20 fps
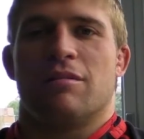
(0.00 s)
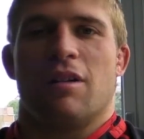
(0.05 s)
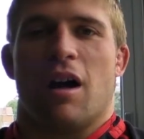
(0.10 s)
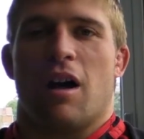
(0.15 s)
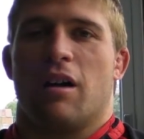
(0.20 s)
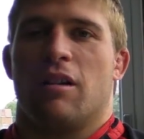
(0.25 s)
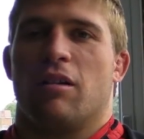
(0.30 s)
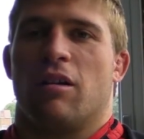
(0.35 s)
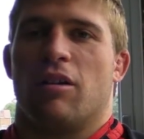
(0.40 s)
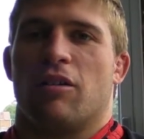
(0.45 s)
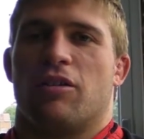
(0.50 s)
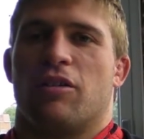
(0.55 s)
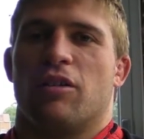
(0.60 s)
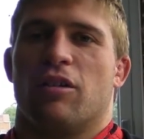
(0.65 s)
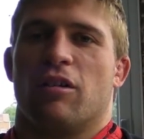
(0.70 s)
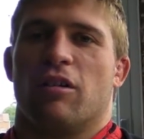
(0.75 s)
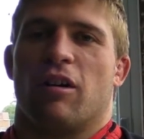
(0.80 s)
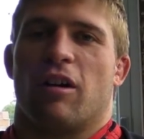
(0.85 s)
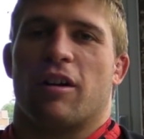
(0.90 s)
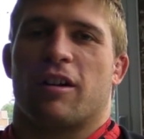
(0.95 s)
No, not at
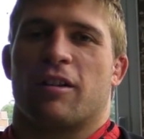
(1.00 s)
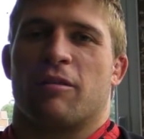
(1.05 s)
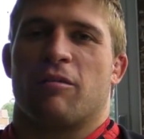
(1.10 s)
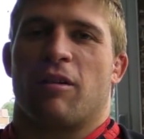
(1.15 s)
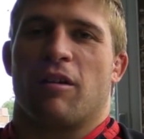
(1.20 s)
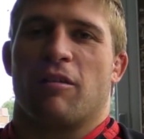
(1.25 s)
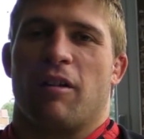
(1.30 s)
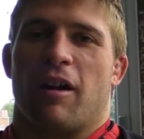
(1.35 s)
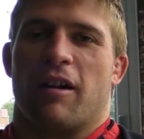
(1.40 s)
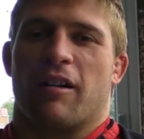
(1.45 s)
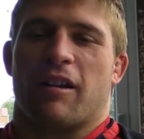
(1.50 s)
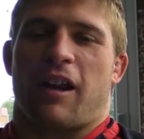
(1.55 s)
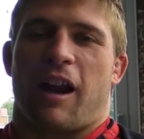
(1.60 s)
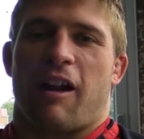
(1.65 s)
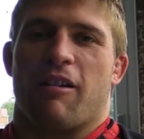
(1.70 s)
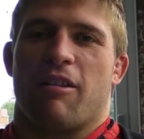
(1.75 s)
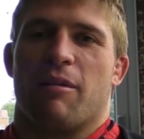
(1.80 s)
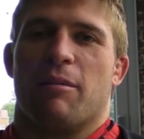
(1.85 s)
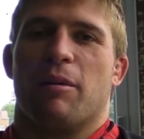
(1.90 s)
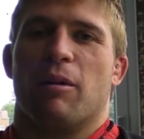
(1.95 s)
all. Like, I could run around and
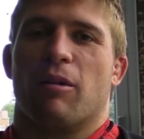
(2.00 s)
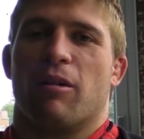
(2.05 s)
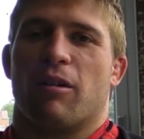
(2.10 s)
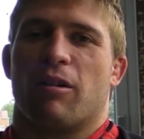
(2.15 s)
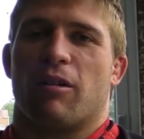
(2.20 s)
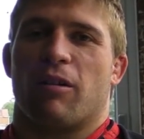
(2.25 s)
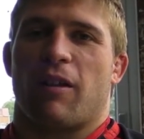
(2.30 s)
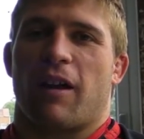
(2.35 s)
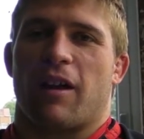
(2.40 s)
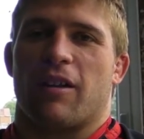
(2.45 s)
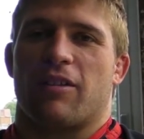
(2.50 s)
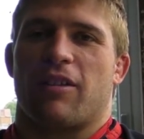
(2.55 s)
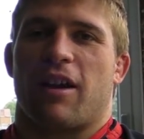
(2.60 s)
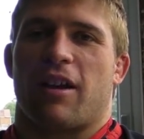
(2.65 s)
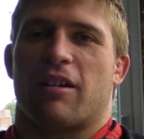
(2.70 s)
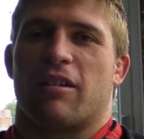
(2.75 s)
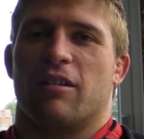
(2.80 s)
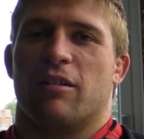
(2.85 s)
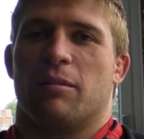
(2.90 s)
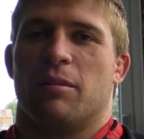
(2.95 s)
carry the ball and all that and
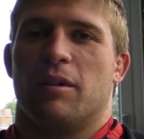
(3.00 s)
tackle,